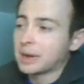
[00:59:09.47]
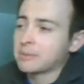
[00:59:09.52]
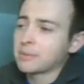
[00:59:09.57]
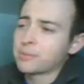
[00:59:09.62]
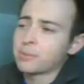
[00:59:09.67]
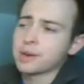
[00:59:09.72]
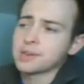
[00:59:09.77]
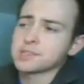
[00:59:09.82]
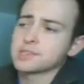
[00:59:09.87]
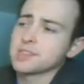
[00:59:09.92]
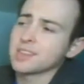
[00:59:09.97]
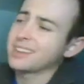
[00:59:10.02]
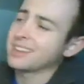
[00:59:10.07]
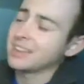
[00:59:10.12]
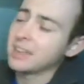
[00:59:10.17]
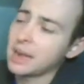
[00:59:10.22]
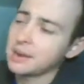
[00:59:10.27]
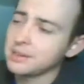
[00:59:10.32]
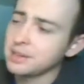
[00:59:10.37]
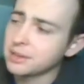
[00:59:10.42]
I'm impressed that
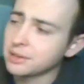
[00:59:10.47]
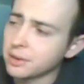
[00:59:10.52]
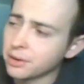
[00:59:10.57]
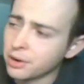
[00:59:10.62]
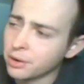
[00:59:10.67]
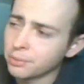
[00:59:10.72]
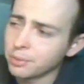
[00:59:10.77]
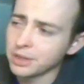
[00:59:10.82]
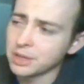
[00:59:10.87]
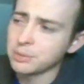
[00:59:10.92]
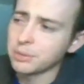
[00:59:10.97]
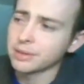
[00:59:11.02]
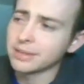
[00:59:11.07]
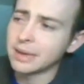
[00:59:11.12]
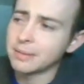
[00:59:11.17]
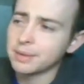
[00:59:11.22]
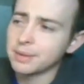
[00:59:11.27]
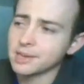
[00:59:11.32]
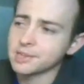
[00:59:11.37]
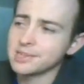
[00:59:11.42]
Nikoko really won
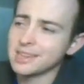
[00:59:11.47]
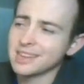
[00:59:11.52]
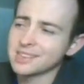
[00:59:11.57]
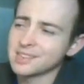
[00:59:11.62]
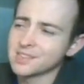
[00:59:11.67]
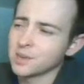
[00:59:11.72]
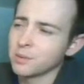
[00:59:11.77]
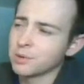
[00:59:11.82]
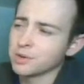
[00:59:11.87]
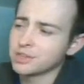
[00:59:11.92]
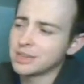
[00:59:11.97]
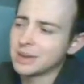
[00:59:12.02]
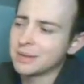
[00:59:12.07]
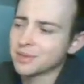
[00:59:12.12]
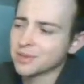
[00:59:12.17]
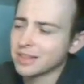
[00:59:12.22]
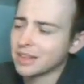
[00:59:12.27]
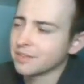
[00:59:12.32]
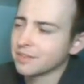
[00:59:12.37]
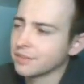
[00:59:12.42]
that because he had so much
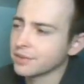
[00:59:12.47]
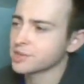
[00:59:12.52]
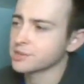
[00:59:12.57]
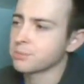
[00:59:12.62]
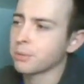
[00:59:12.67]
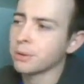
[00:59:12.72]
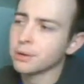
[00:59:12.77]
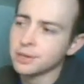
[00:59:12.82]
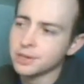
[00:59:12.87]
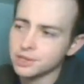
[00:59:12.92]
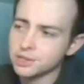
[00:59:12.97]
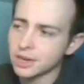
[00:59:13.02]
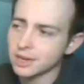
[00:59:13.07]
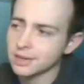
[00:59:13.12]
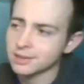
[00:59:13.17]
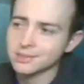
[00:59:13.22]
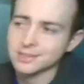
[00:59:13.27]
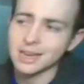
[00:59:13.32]
damage from that first Sparky shot.